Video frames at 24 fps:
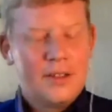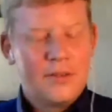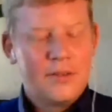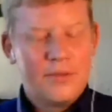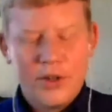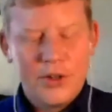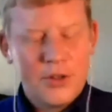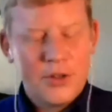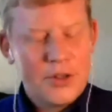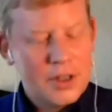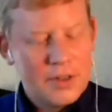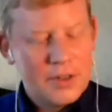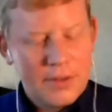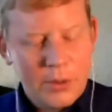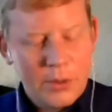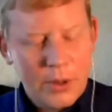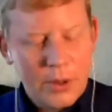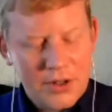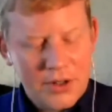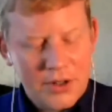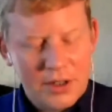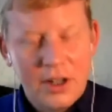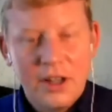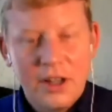version of a
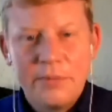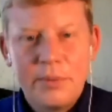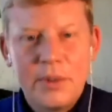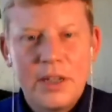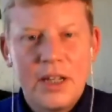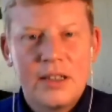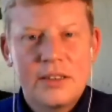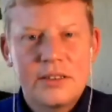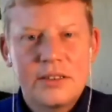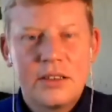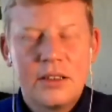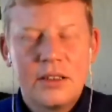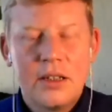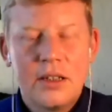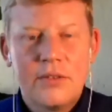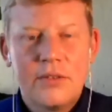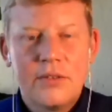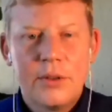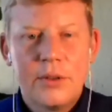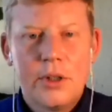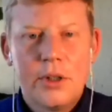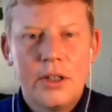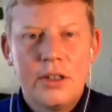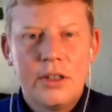question I've been asking
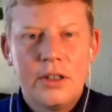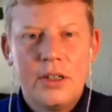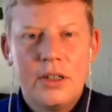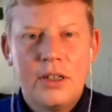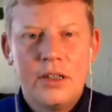everyone